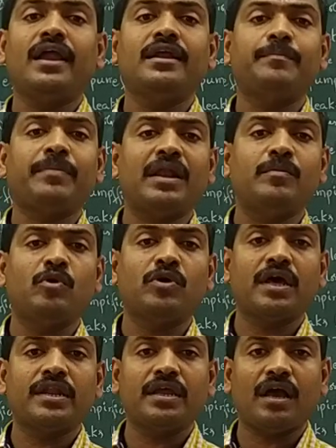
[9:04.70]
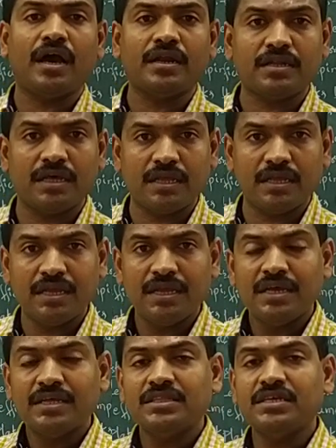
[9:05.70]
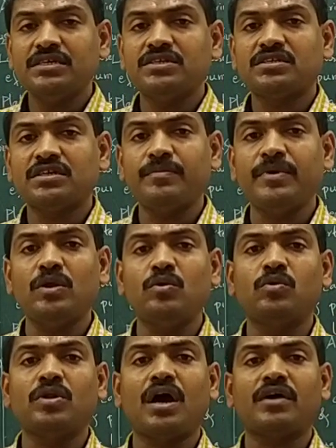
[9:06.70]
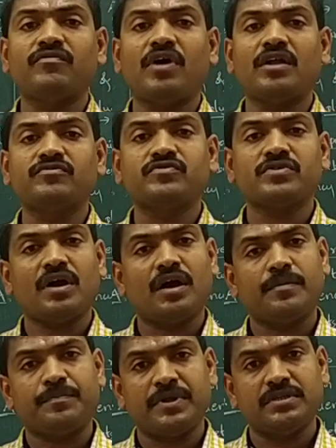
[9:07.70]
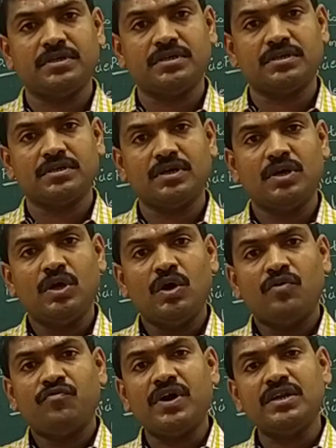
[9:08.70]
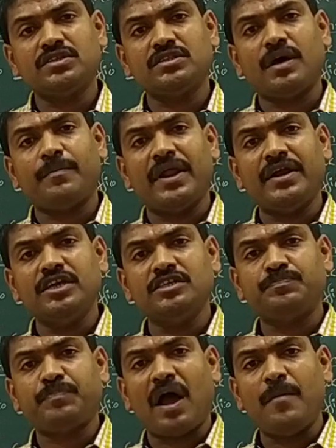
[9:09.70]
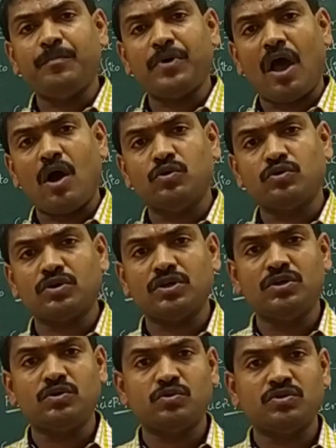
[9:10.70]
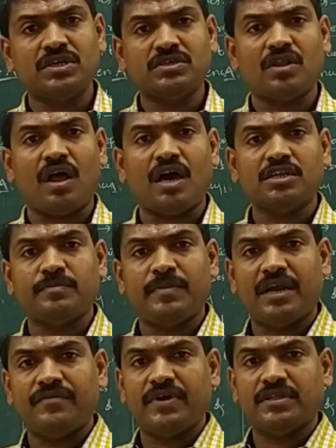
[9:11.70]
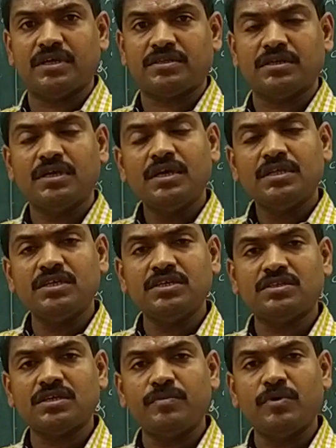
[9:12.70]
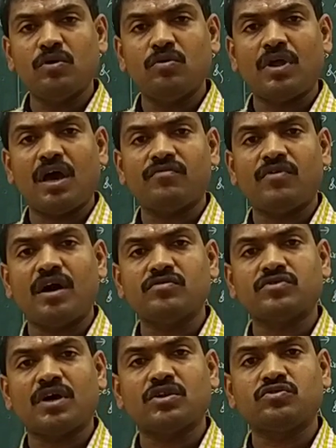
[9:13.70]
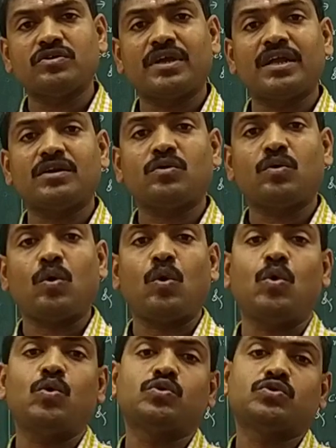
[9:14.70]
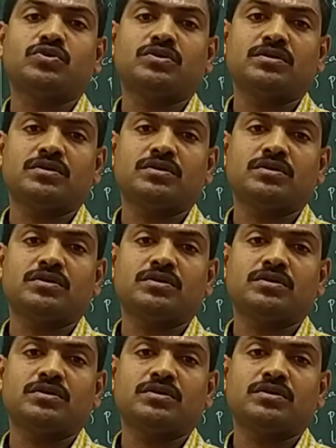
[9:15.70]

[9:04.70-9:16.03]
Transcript: and pulmonary artery, these semilunar valves are present. Once the blood is pumped out into these large blood vessels, these semilunar valves also get closed.